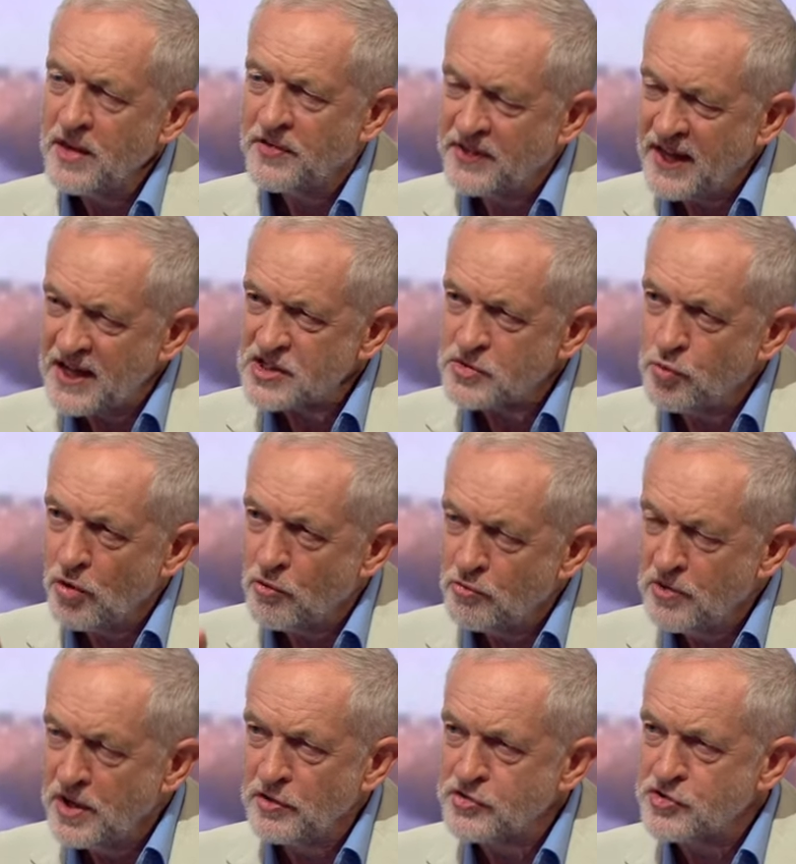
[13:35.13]
Mm. That's what
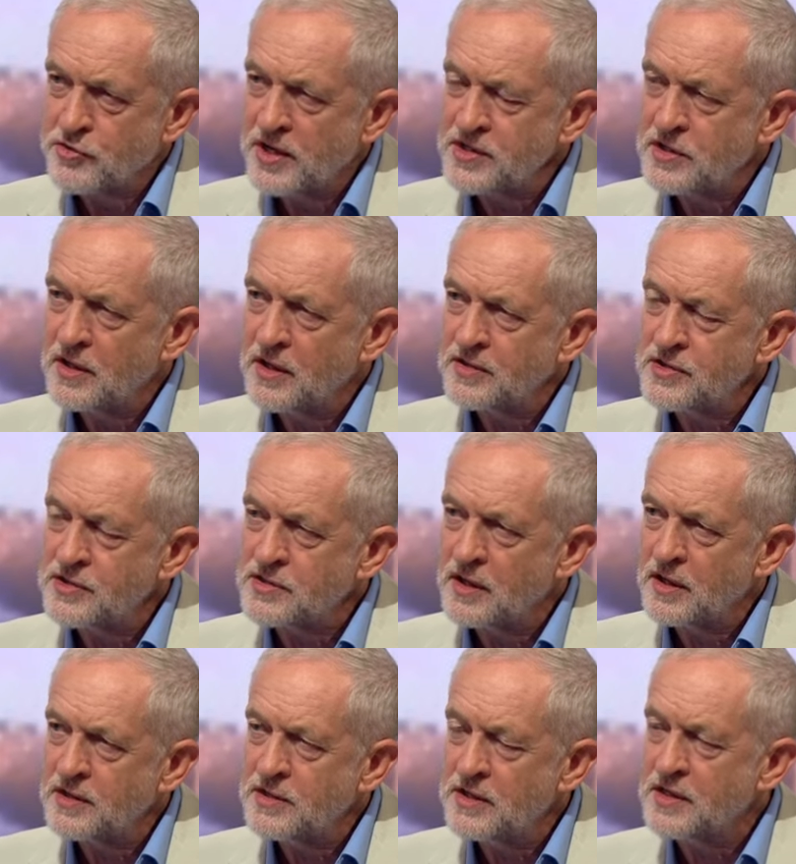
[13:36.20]
real stress in our
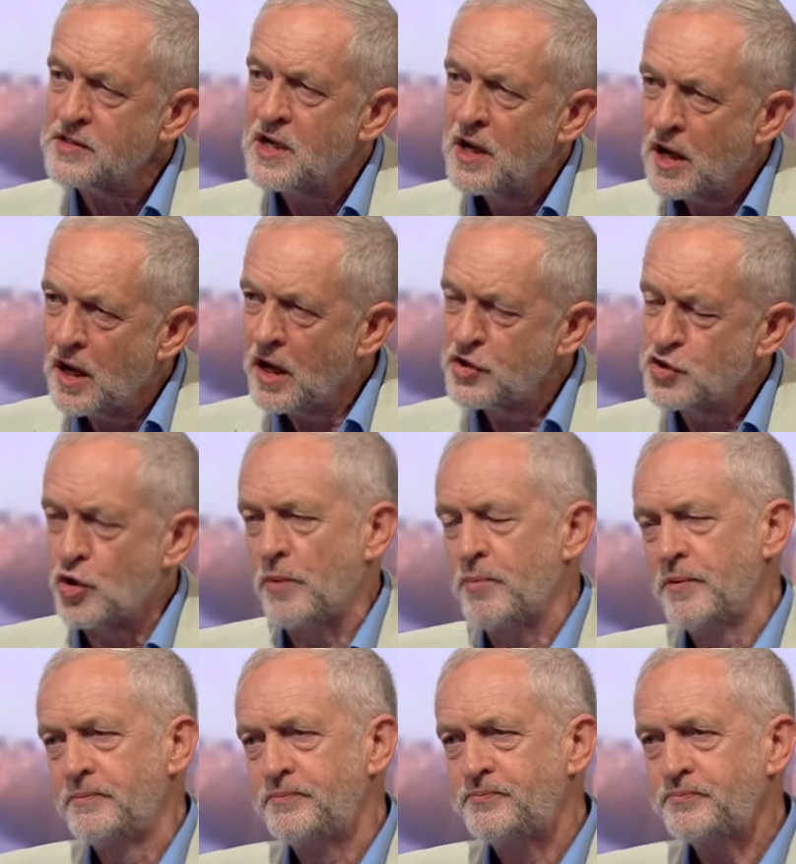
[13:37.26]
society is. Our job,
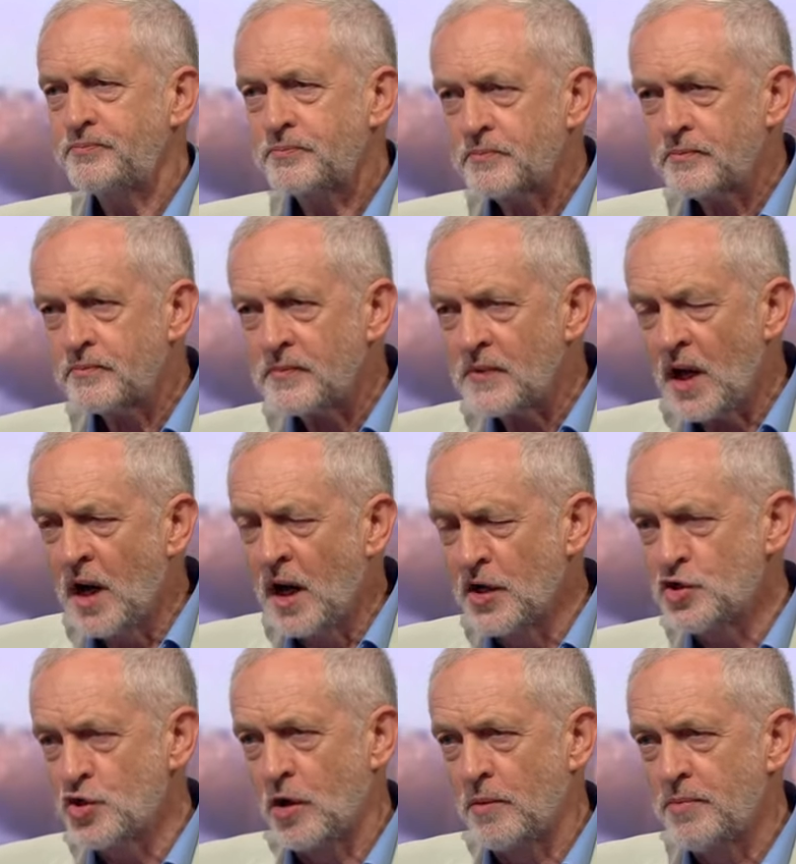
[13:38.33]
our
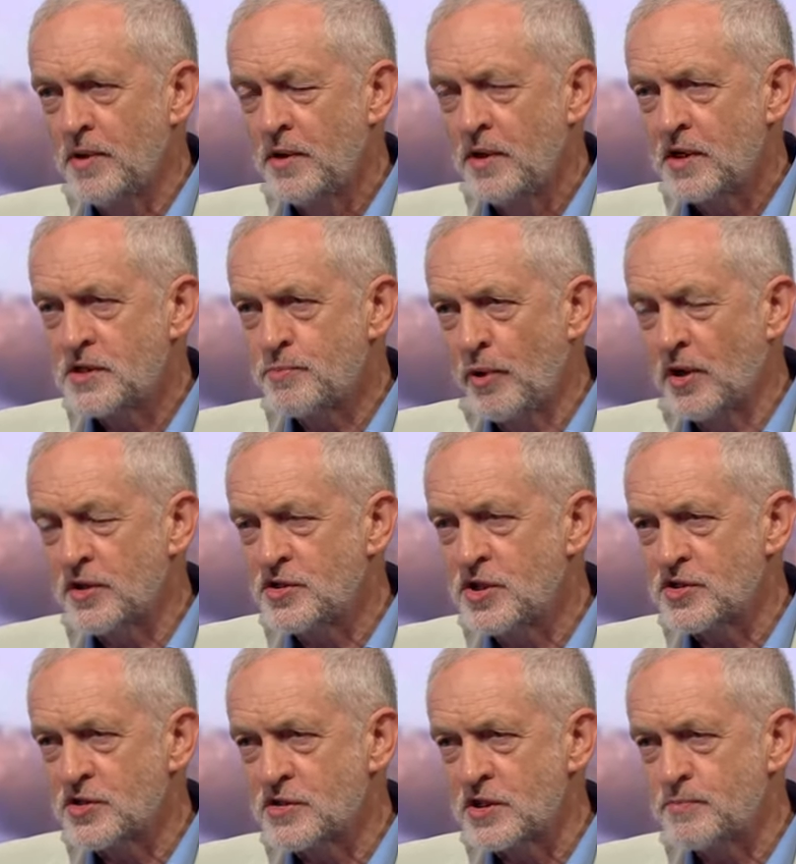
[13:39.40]
job as
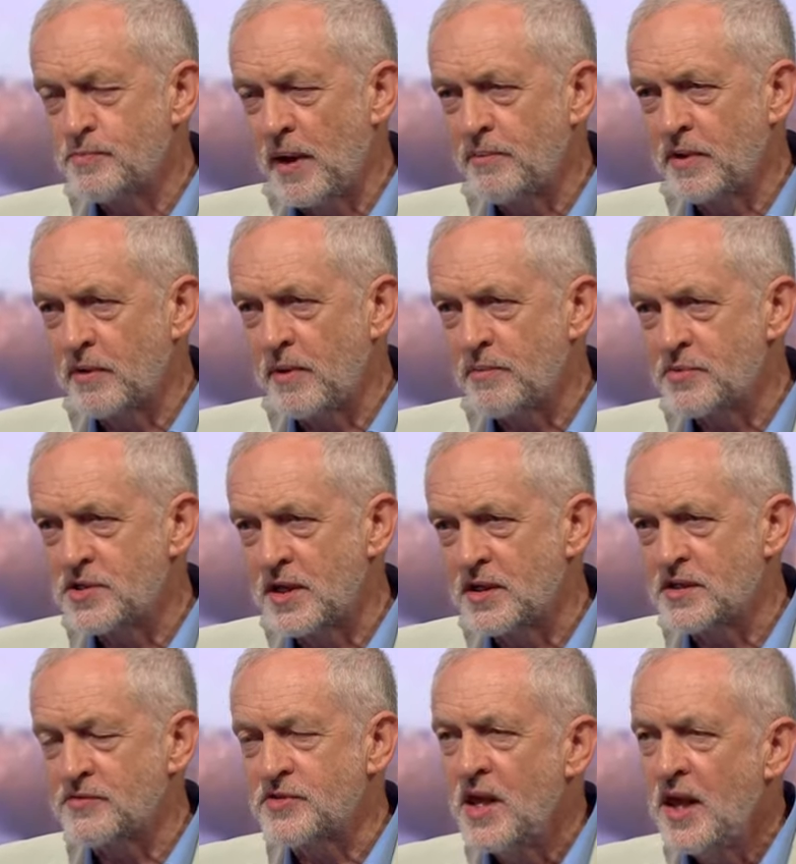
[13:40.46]
politicians, as public
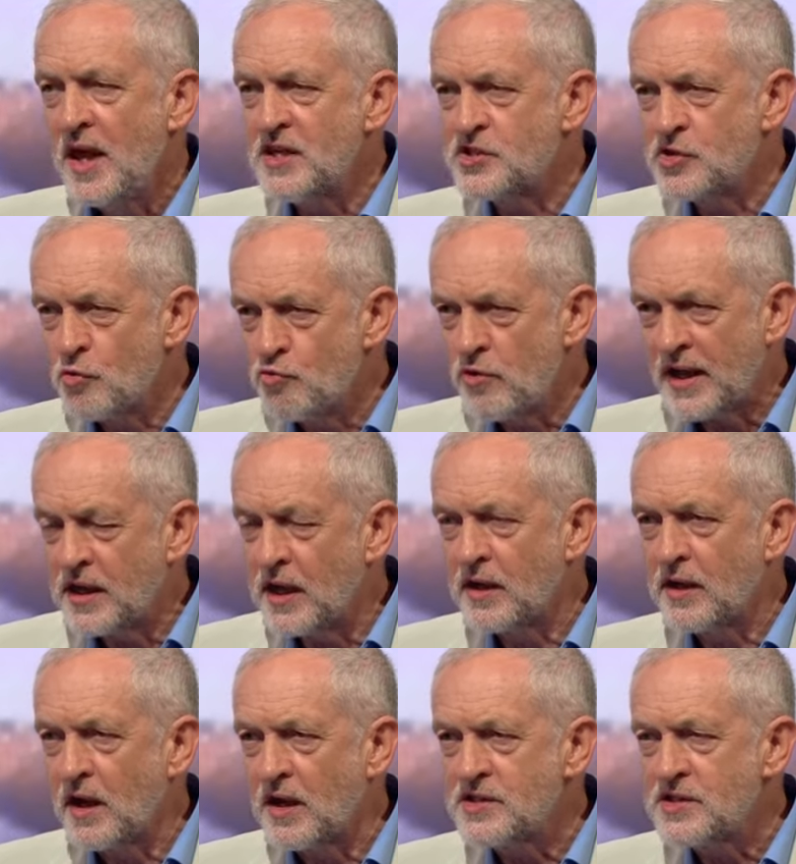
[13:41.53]
representatives, yeah. is to
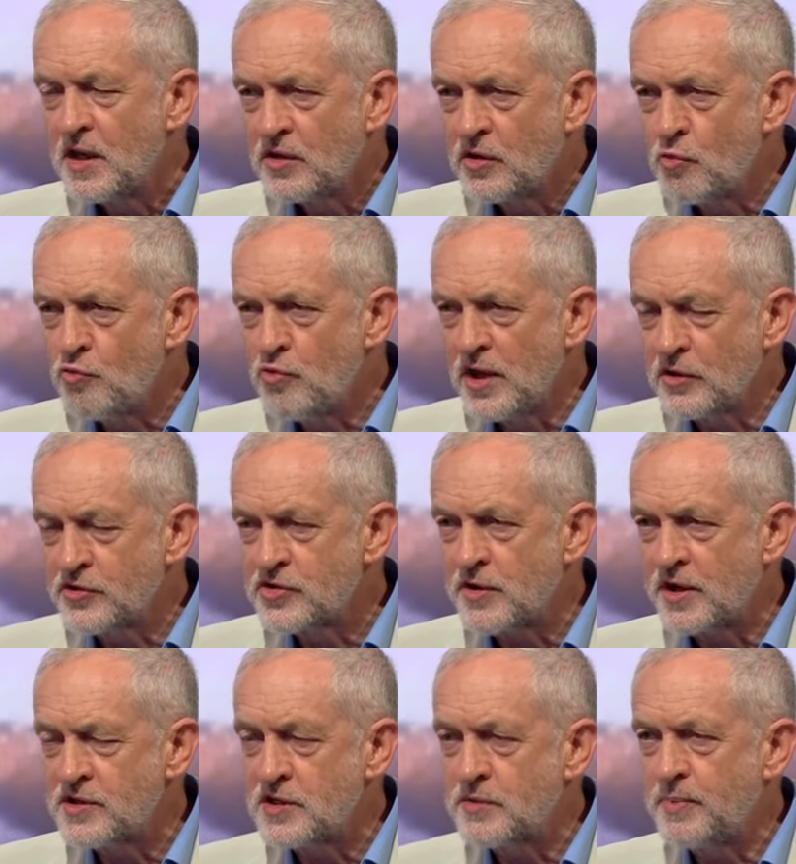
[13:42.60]
recognise the real
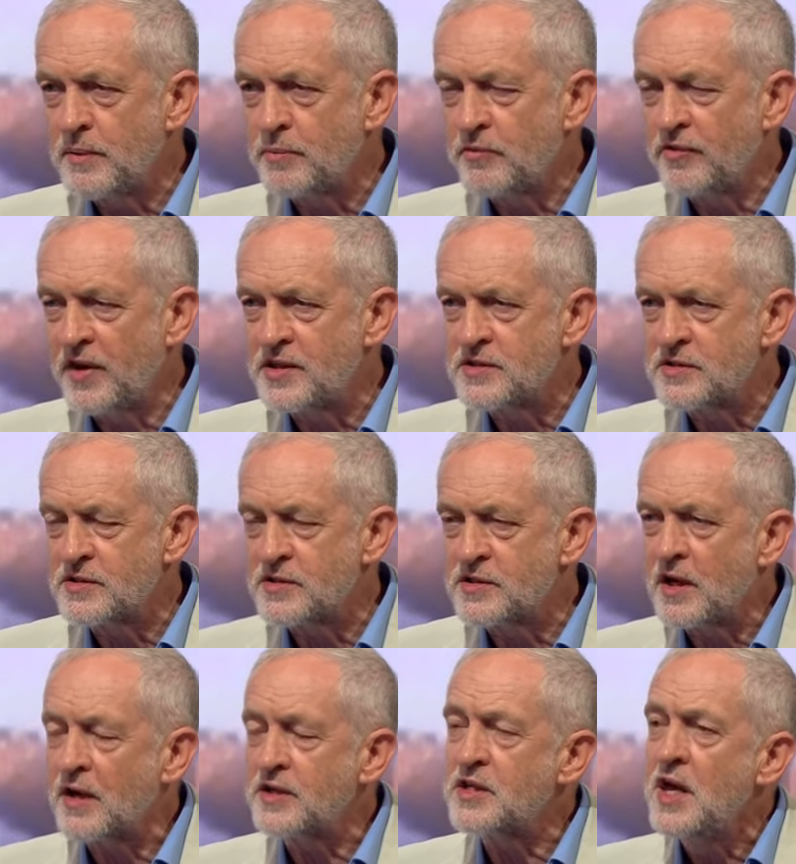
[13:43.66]
stresses people face in
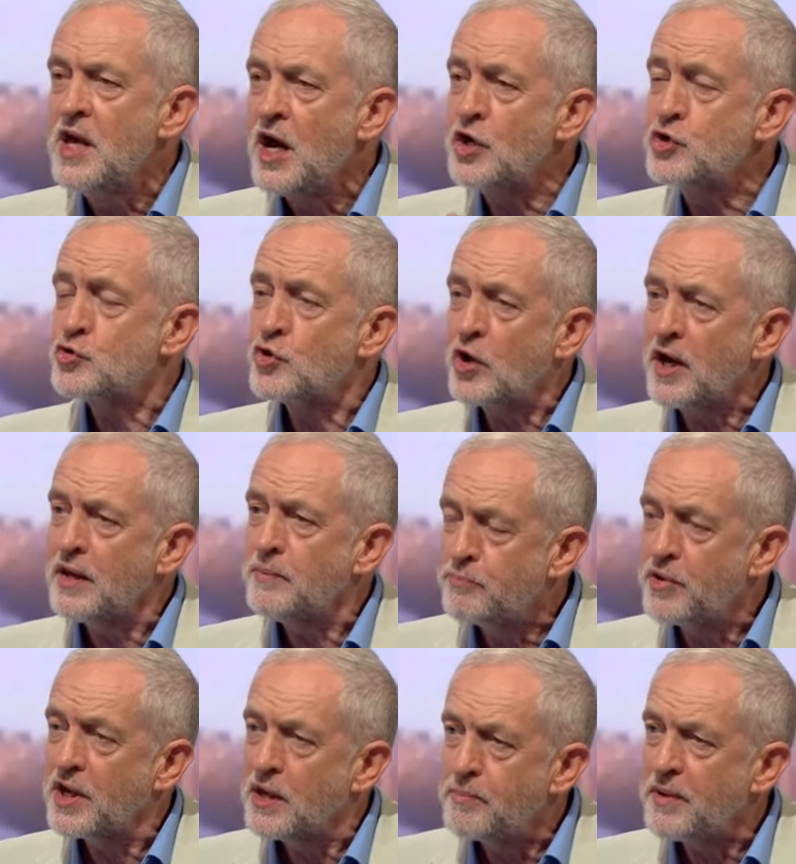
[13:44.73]
society and, and, try and
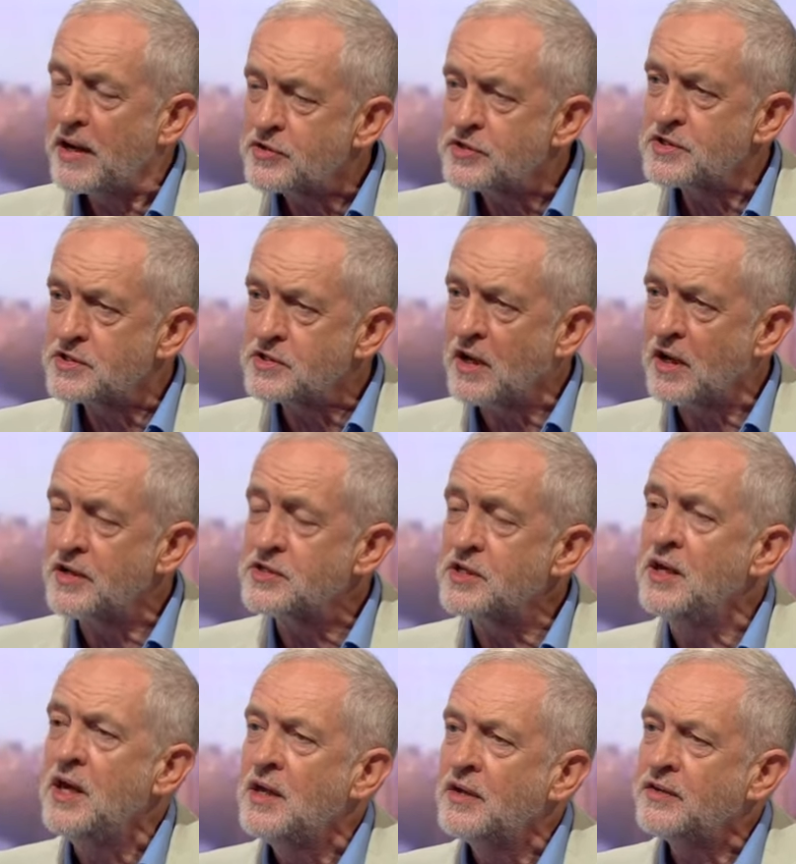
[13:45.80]
bring about a
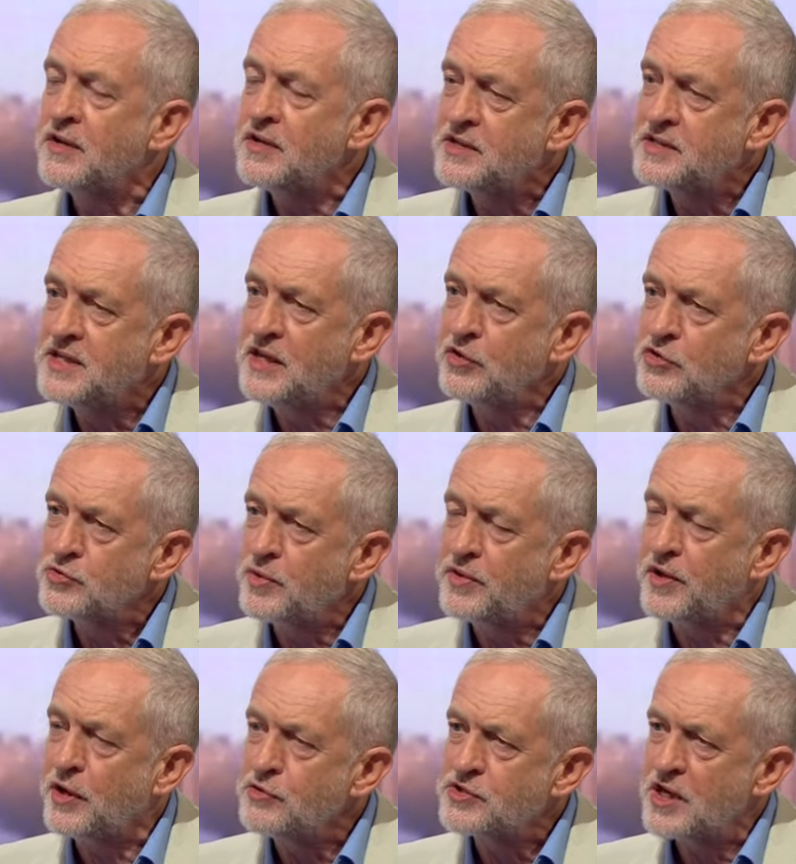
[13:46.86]
society that deals
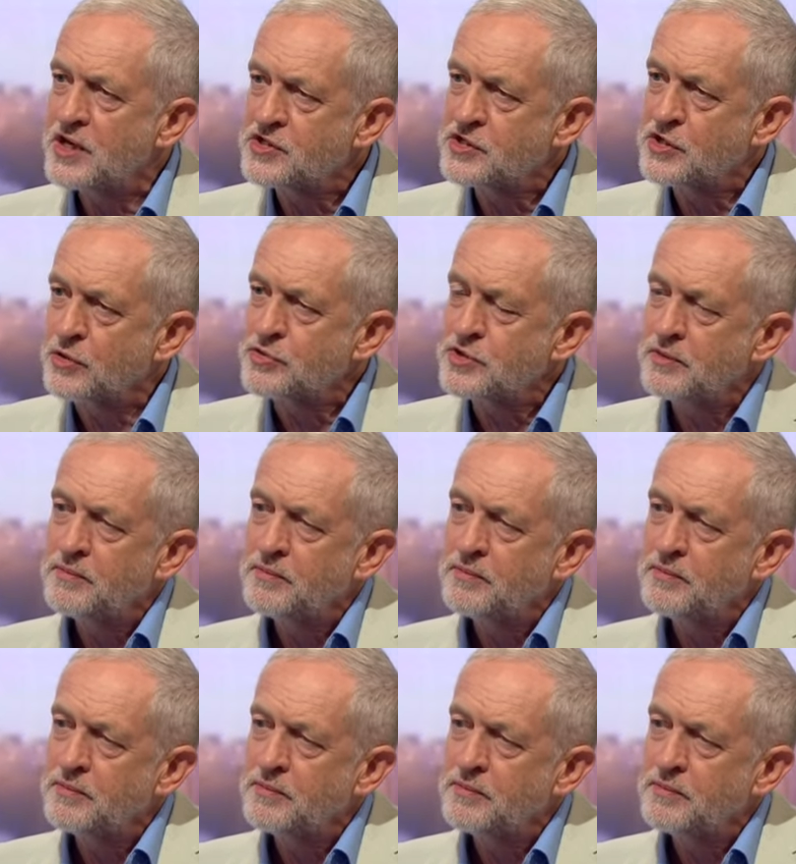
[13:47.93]
absolutely. with those issues.